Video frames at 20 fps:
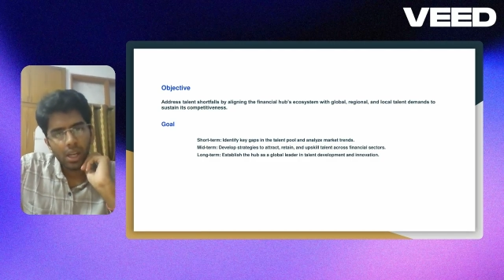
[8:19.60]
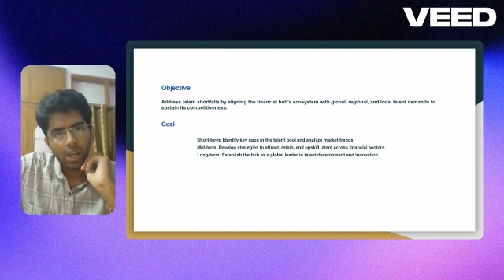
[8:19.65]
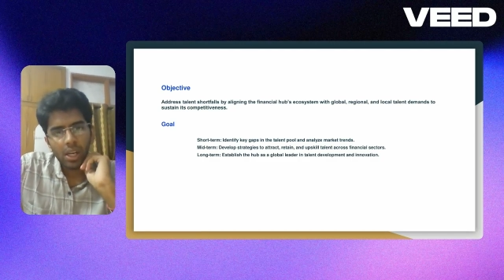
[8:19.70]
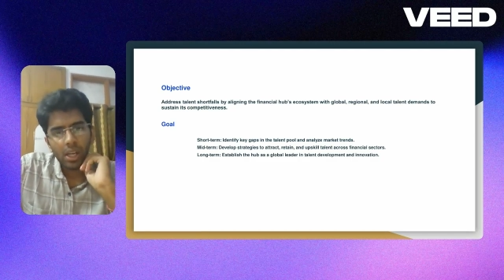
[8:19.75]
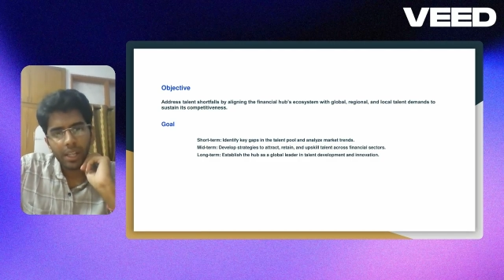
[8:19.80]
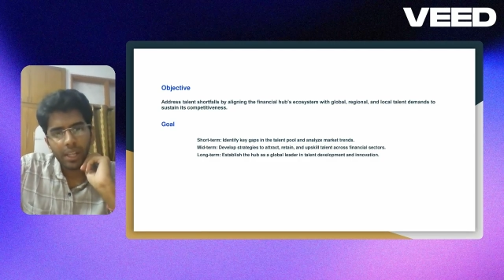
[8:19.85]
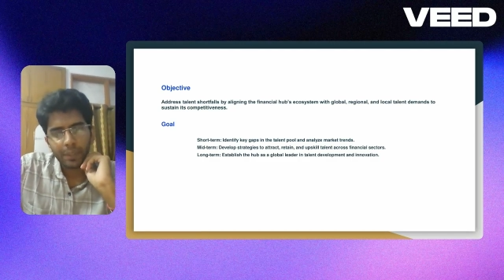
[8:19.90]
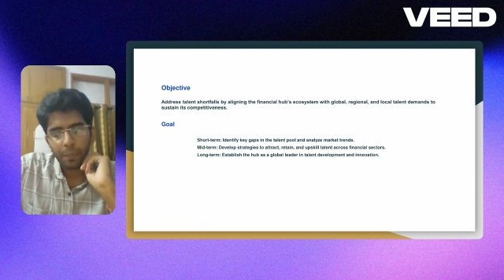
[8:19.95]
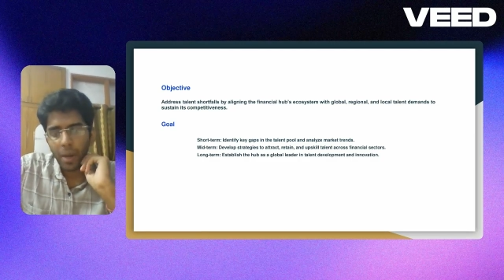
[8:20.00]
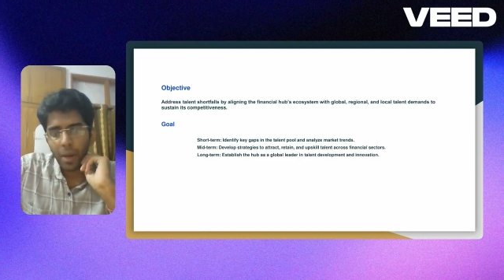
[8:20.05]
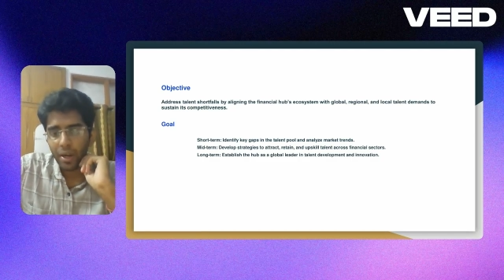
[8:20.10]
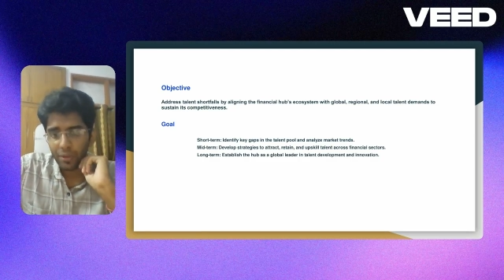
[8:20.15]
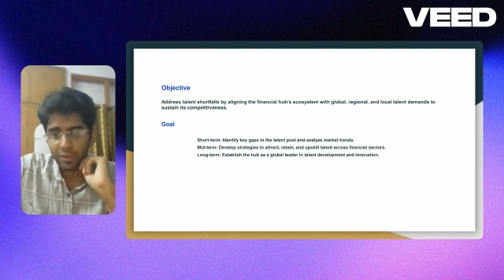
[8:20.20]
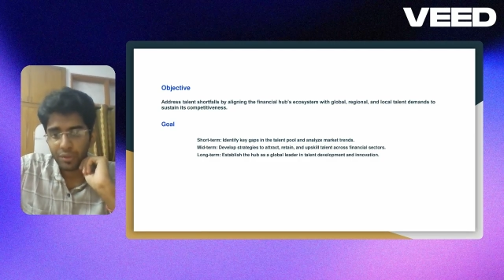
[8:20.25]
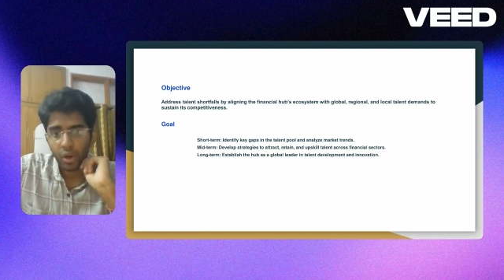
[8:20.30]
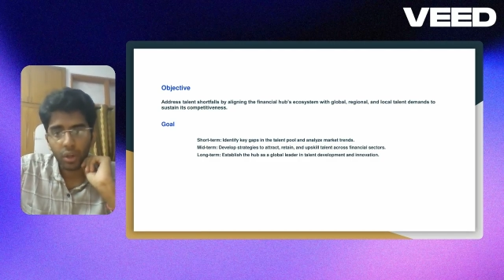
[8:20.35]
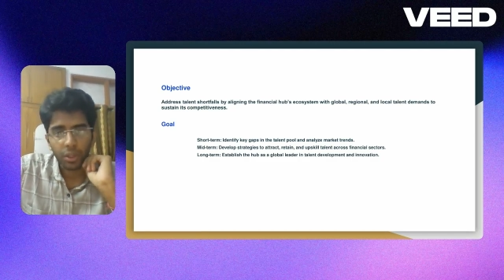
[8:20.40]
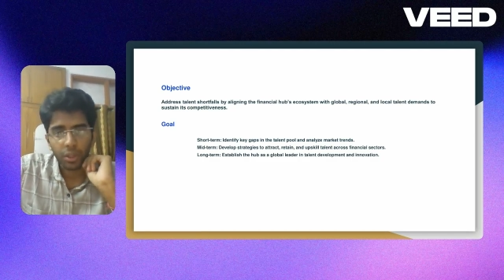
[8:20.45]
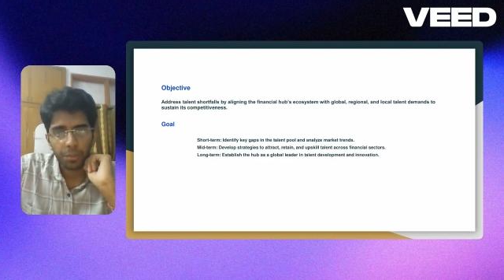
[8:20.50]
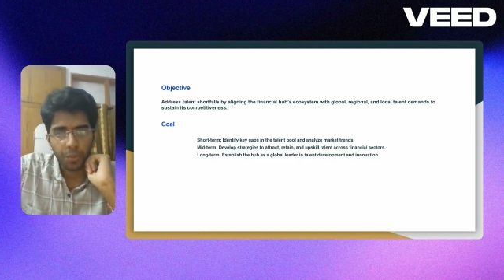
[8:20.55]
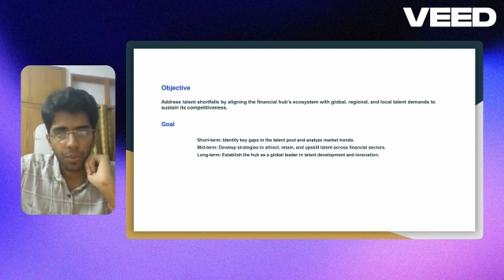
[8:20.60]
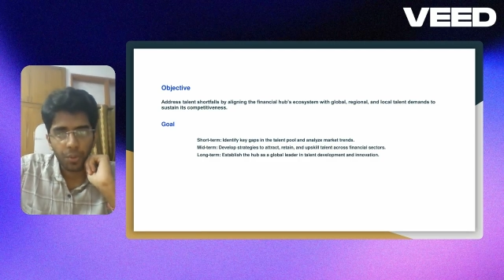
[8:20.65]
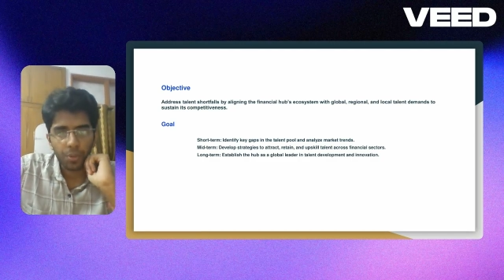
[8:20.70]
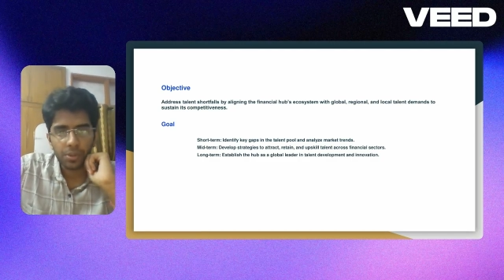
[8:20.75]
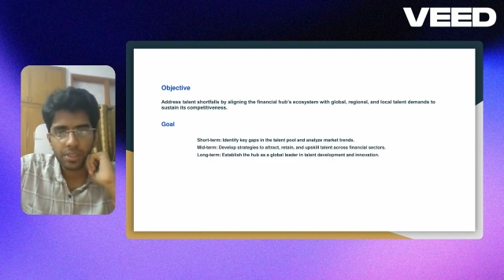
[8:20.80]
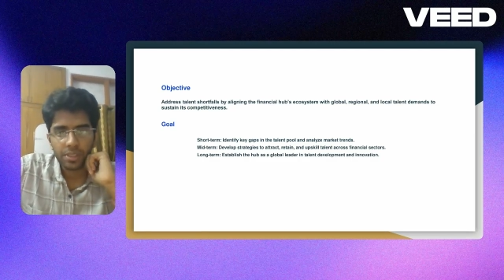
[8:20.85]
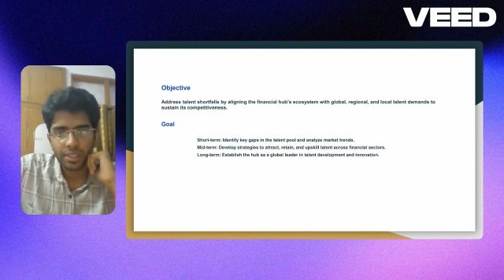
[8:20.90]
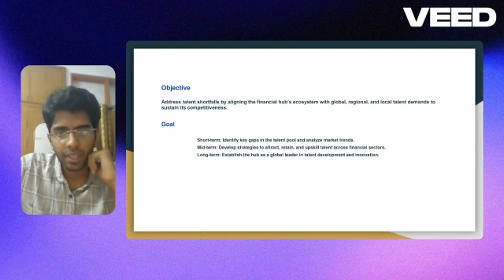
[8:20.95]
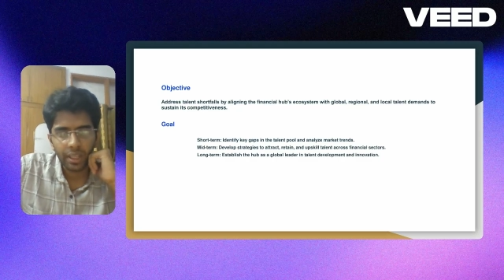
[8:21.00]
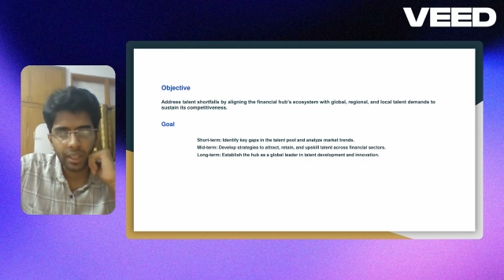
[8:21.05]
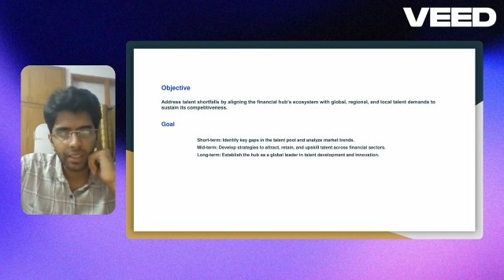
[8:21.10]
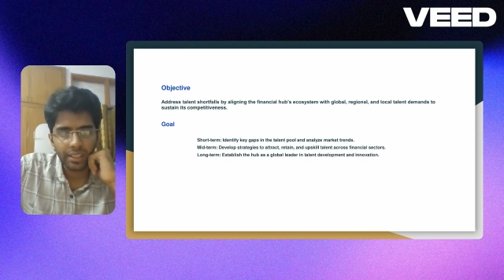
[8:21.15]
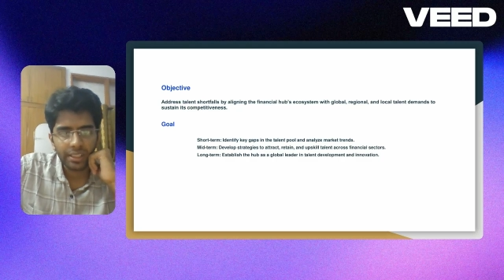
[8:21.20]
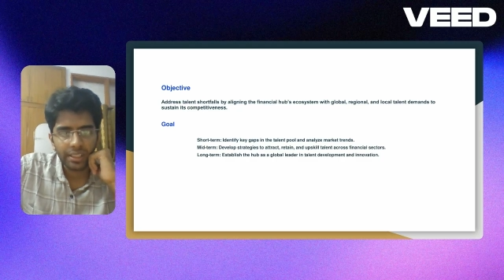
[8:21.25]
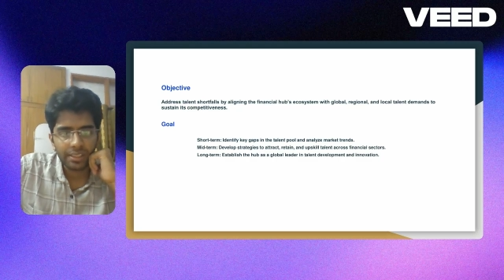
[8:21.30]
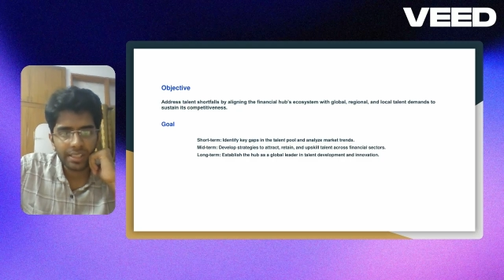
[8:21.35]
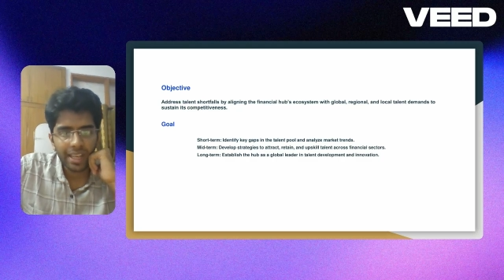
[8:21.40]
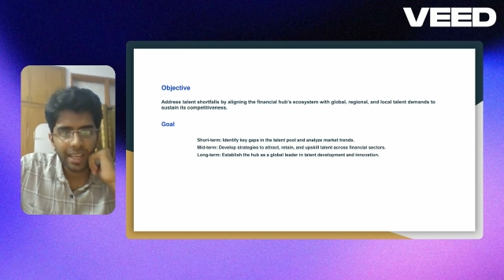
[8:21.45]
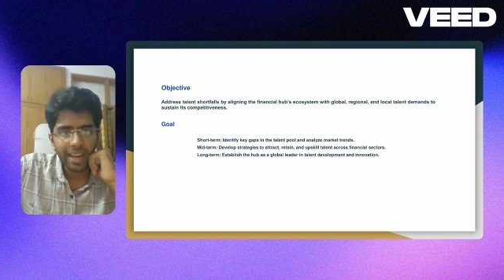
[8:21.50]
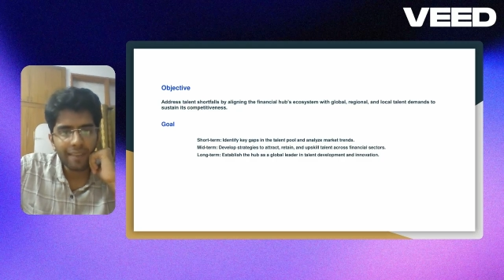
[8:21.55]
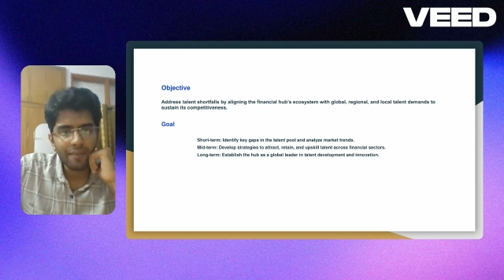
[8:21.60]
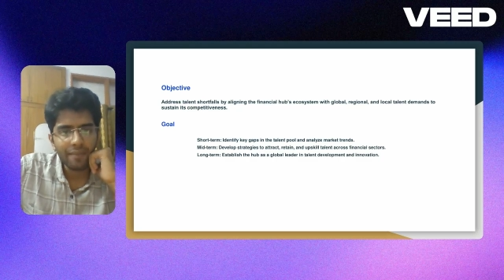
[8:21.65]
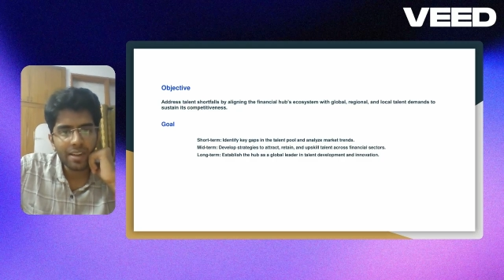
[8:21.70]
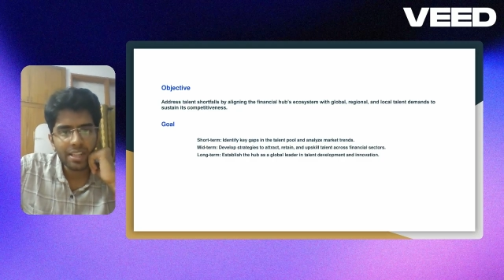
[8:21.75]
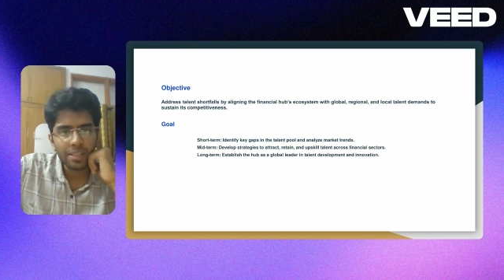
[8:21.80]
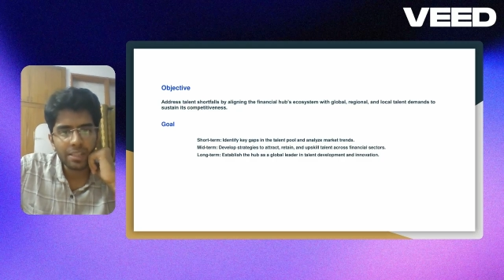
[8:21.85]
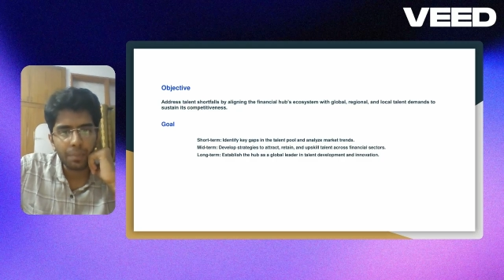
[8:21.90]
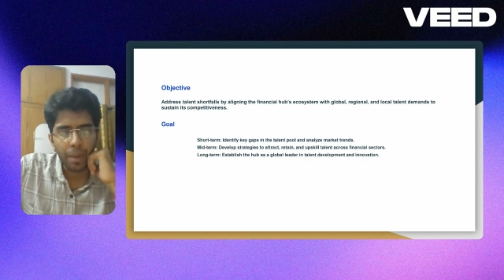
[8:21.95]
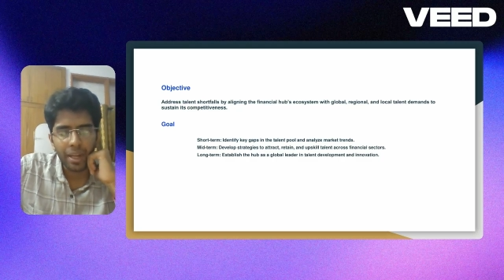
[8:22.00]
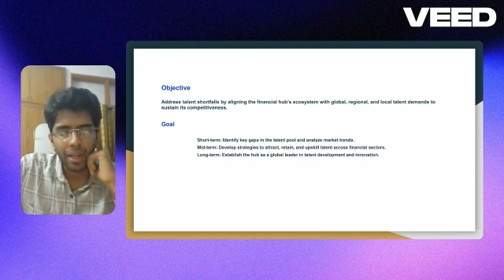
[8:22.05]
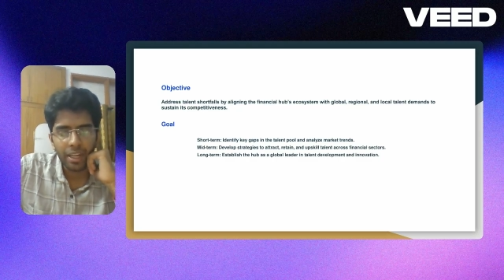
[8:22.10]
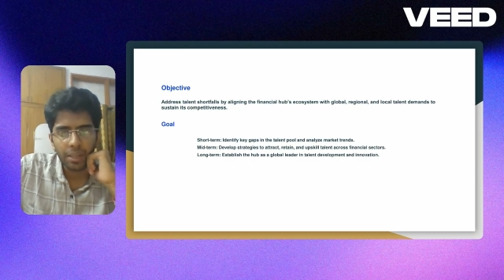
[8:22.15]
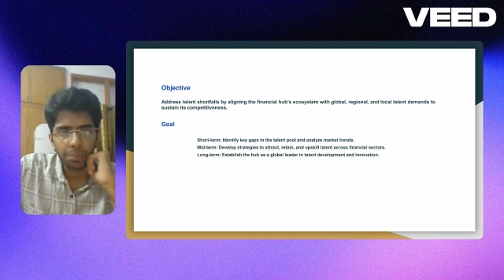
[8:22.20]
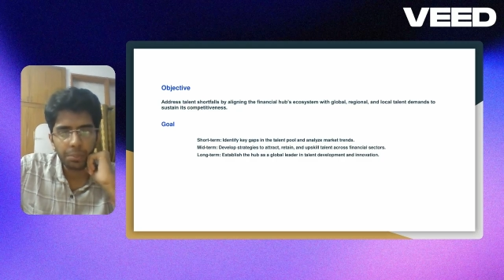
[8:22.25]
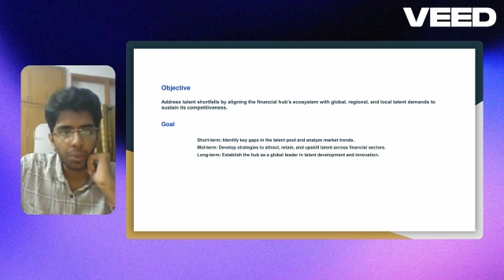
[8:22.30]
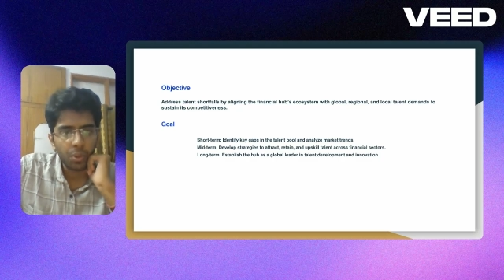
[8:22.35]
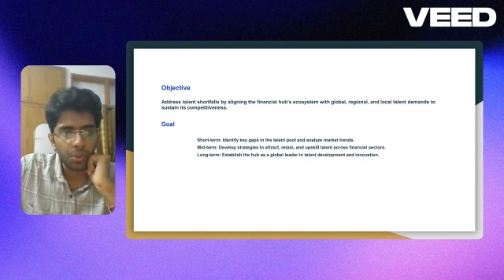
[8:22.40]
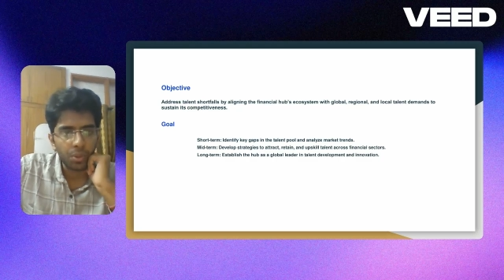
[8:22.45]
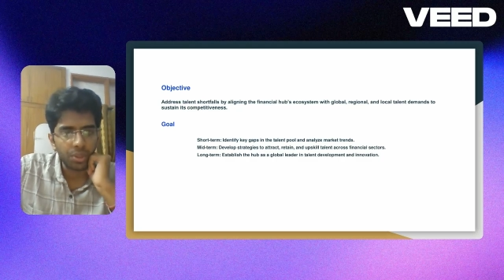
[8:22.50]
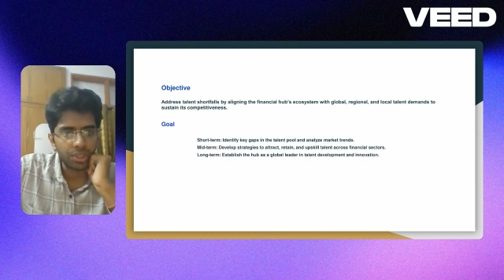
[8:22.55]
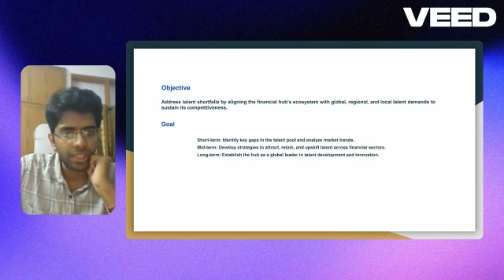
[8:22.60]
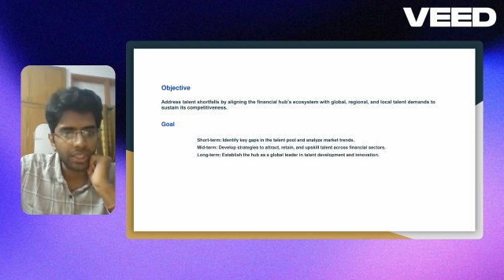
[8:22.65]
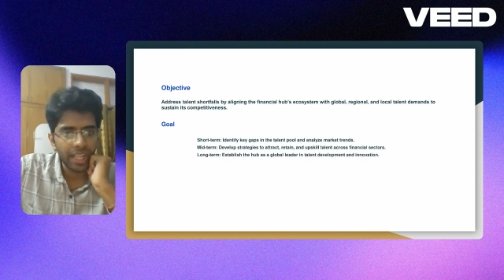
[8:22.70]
as part of short term goals. The second one is mid-term goals,